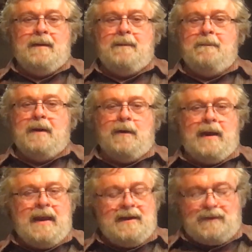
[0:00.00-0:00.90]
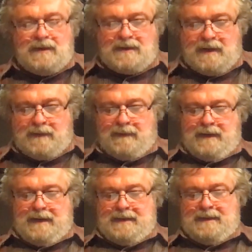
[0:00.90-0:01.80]
Mary has discovered
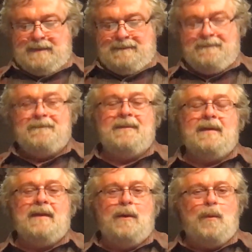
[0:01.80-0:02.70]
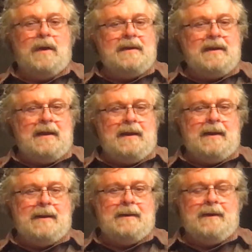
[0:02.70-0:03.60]
it. One
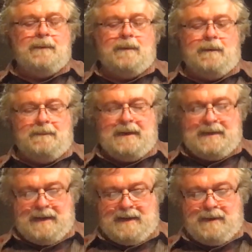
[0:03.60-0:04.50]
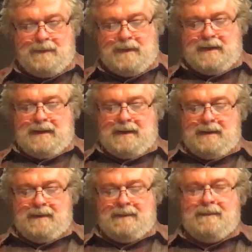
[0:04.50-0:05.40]
thing that won't be taken away.
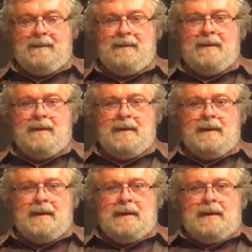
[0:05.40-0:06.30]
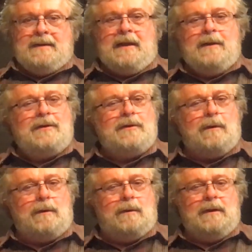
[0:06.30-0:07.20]
See, the
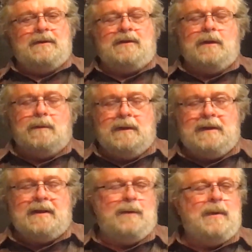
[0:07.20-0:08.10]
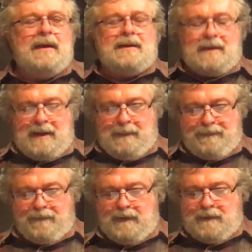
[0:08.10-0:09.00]
soul is the only thing we get to keep
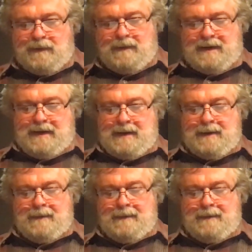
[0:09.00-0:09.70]
for eternity